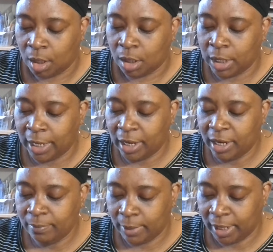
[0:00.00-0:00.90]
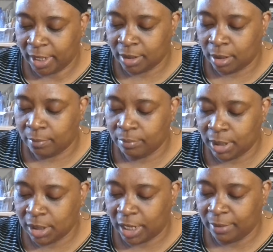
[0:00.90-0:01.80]
Let a man
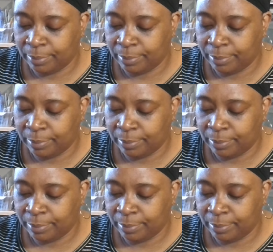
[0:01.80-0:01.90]
meet a